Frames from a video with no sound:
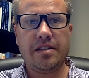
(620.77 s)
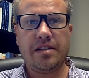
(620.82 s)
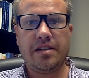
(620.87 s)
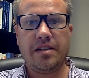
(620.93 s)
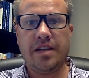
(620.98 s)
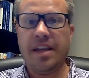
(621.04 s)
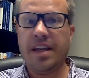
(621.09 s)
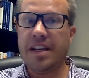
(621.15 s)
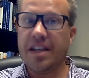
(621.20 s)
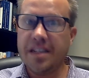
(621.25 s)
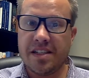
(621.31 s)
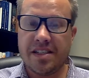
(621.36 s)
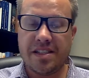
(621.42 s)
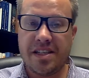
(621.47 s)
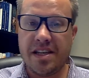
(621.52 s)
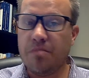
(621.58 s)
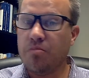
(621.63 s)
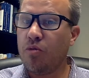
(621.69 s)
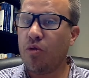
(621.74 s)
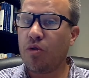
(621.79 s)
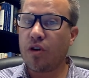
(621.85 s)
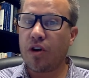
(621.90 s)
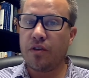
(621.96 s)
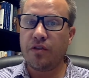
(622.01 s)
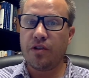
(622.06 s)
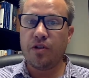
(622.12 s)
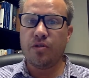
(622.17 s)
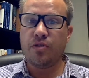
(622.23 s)
getting to see more
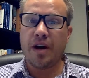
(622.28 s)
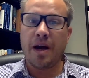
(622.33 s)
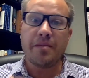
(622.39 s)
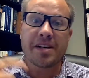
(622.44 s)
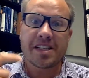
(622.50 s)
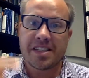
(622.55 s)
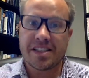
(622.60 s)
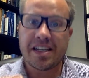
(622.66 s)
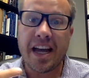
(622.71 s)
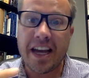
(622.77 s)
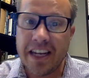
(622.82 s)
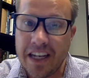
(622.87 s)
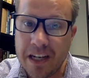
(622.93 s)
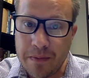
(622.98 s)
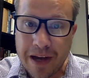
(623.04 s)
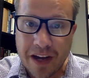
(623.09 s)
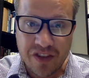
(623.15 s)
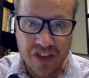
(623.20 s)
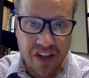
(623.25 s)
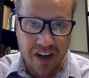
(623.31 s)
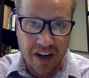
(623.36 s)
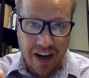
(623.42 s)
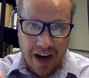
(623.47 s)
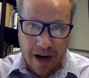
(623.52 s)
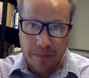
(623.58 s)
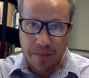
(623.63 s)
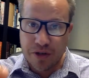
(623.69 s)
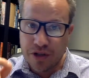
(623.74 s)
of you. I'm excited about the
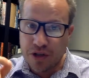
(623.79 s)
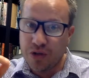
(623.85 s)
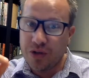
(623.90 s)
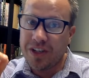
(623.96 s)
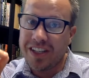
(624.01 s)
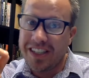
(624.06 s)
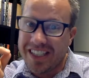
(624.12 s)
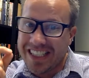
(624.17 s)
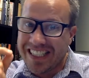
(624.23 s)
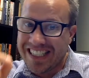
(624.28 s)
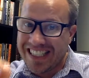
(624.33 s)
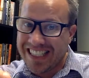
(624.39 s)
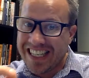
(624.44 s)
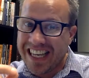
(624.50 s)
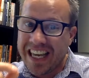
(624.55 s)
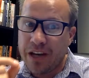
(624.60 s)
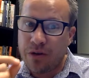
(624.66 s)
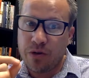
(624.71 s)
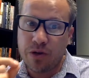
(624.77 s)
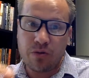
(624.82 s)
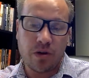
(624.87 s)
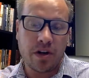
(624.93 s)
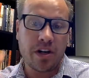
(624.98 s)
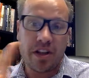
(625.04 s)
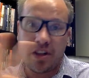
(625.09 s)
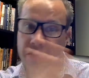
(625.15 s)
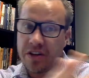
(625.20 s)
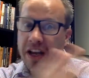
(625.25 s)
opportunity to sing with one
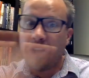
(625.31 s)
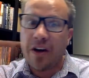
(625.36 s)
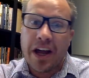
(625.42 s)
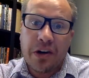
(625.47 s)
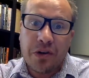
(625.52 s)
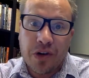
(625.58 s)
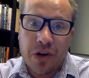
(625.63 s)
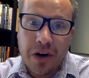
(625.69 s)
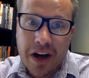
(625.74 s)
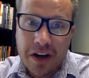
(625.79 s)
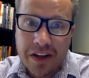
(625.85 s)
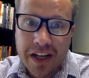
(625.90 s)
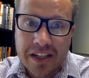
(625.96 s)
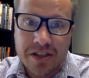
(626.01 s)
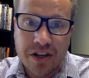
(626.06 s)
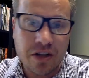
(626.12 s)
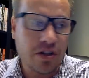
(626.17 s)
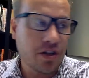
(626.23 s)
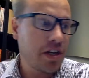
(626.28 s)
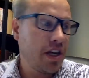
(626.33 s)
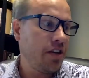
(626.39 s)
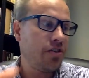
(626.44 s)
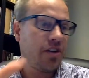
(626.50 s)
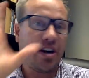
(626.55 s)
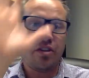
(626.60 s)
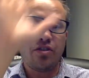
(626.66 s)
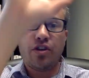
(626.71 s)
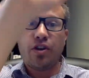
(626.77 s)
another. Now, I don't know how that's going to look either.
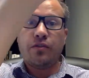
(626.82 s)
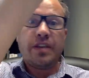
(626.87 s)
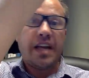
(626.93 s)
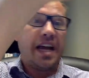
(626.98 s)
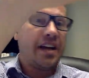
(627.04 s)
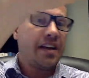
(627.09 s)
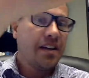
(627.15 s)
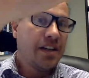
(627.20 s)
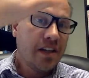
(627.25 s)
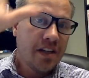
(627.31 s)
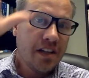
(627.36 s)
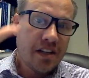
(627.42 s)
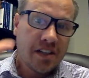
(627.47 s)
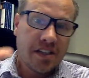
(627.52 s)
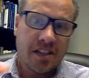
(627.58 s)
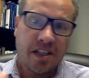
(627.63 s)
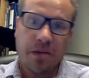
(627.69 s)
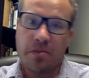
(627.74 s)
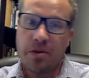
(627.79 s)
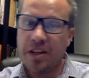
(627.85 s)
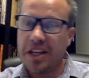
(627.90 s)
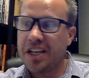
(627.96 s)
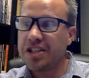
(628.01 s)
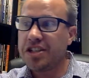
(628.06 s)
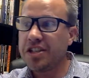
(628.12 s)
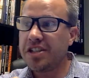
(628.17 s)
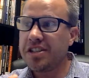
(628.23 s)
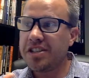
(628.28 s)
I don't know if that
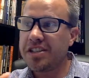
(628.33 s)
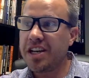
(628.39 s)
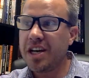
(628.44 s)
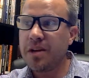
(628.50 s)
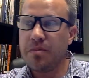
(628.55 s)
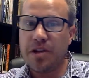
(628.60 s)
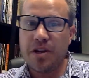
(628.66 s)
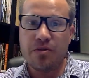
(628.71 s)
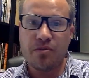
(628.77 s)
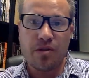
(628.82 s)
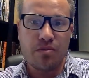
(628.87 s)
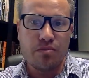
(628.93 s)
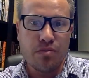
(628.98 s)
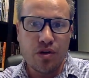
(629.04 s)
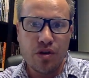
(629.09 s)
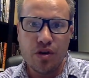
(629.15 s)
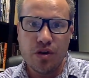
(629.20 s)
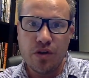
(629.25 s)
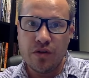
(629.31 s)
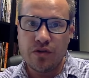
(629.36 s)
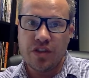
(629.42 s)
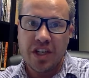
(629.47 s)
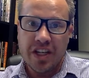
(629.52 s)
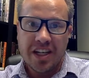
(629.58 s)
stipulation is going to be removed